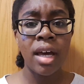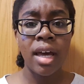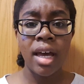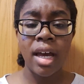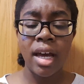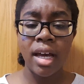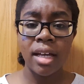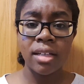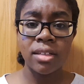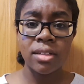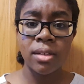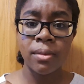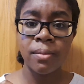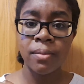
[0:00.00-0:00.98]

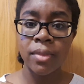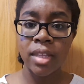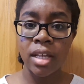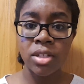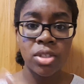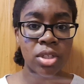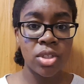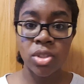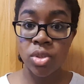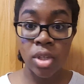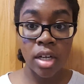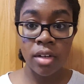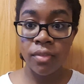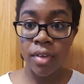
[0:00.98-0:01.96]
and then she's just
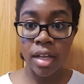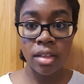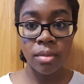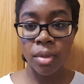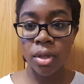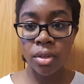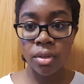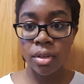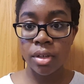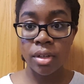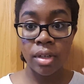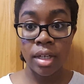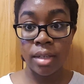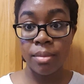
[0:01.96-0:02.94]
trying to find the murderer,
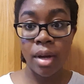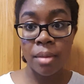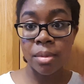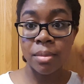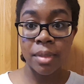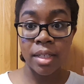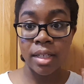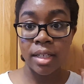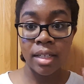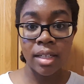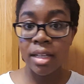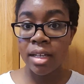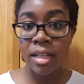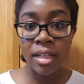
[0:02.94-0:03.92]
and probably
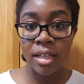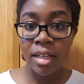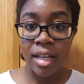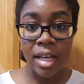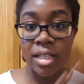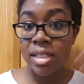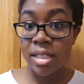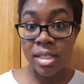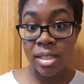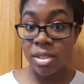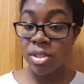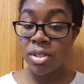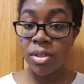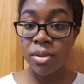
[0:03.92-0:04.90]
antics
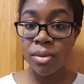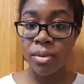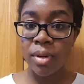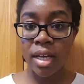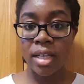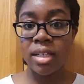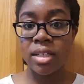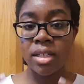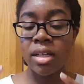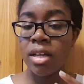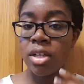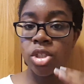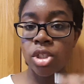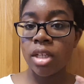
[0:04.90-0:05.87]
ensue, and
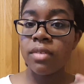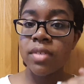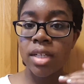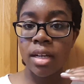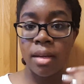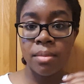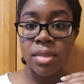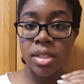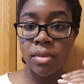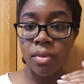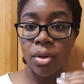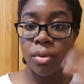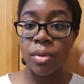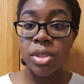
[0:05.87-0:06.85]
she lives on Embassy
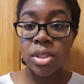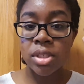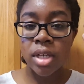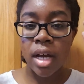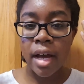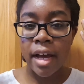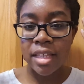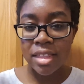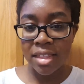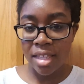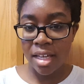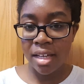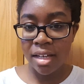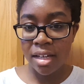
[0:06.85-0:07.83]
Row, which I
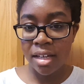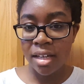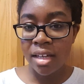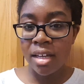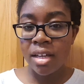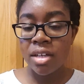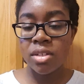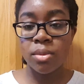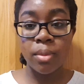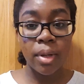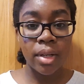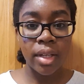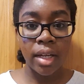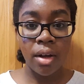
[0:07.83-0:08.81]
think is
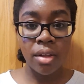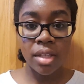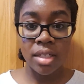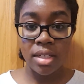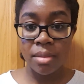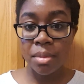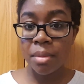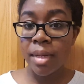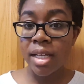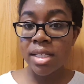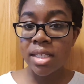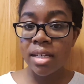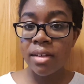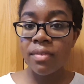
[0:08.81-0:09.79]
where, like, all the
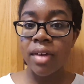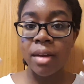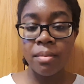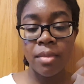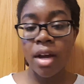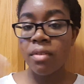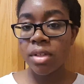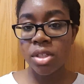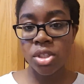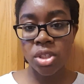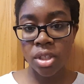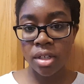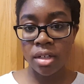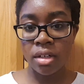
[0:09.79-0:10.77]
diplomats live. I'm not really
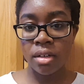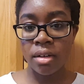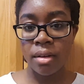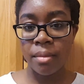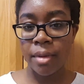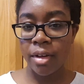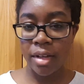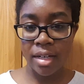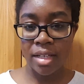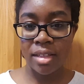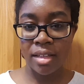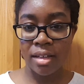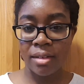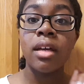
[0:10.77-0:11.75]
sure about
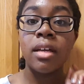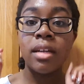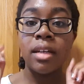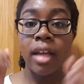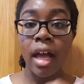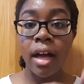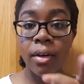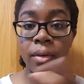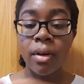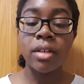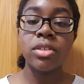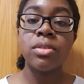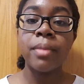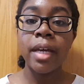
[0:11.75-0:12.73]
anything. Now,
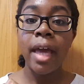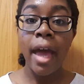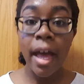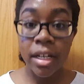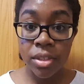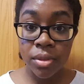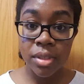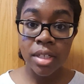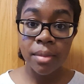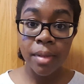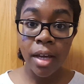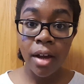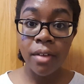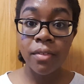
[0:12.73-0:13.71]
on to my actual
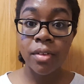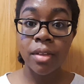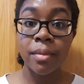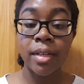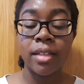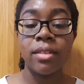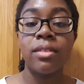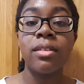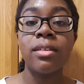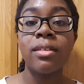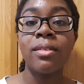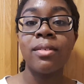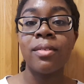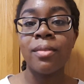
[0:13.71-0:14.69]
TBR for the month,
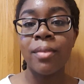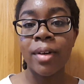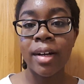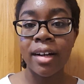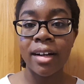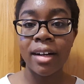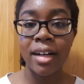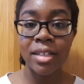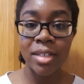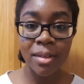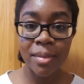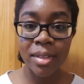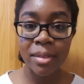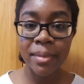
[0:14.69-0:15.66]
where I talk
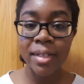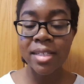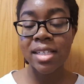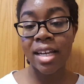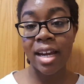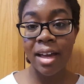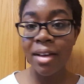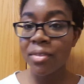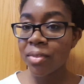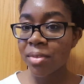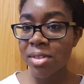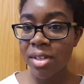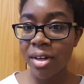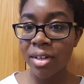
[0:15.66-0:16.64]
about the books that I
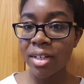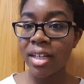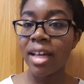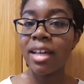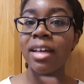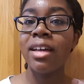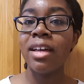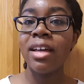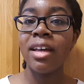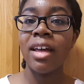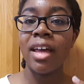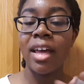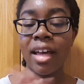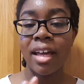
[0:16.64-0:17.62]
haven't started yet,
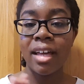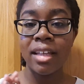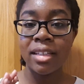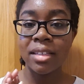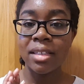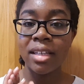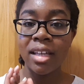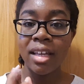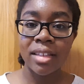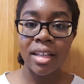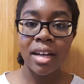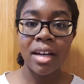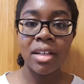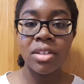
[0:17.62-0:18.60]
and
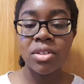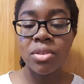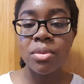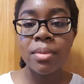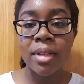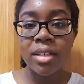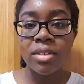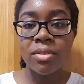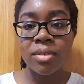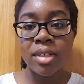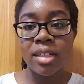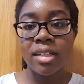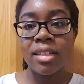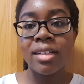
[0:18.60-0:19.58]
that I do plan to
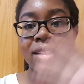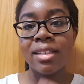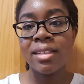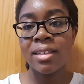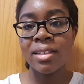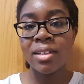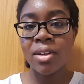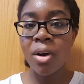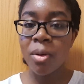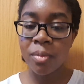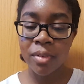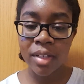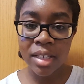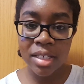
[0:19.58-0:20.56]
read,
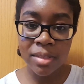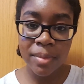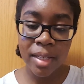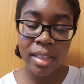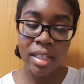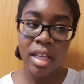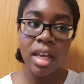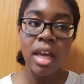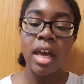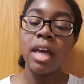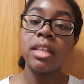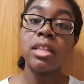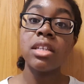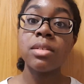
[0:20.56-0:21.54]
hopefully this month.
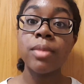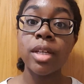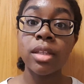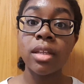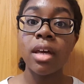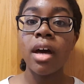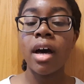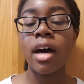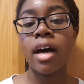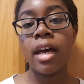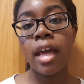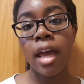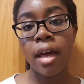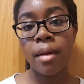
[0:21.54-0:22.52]
And this month, I
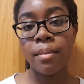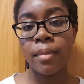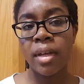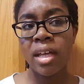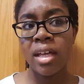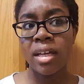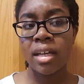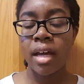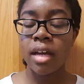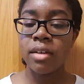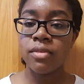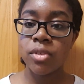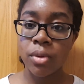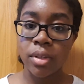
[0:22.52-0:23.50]
am kind
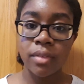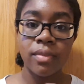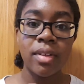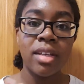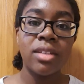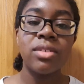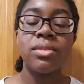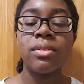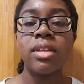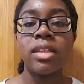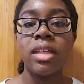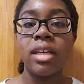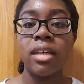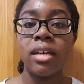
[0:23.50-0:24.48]
of sort of doing
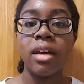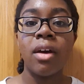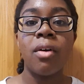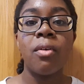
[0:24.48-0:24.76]
the